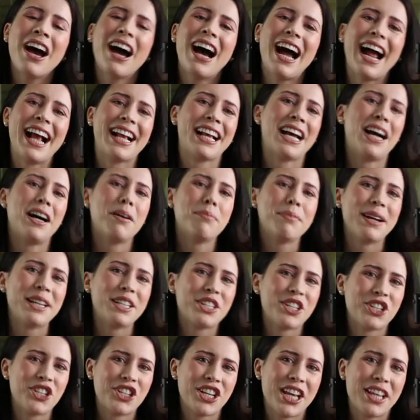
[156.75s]
I can't wait
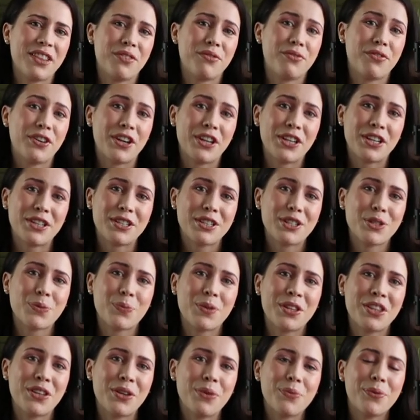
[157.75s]
to share the photos
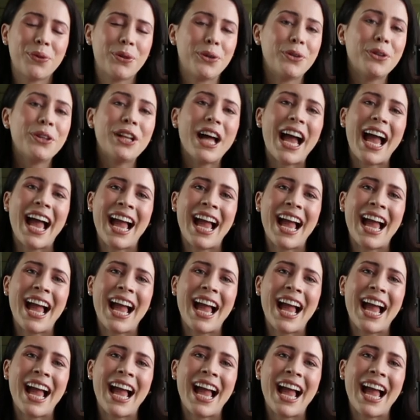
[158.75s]
with you all,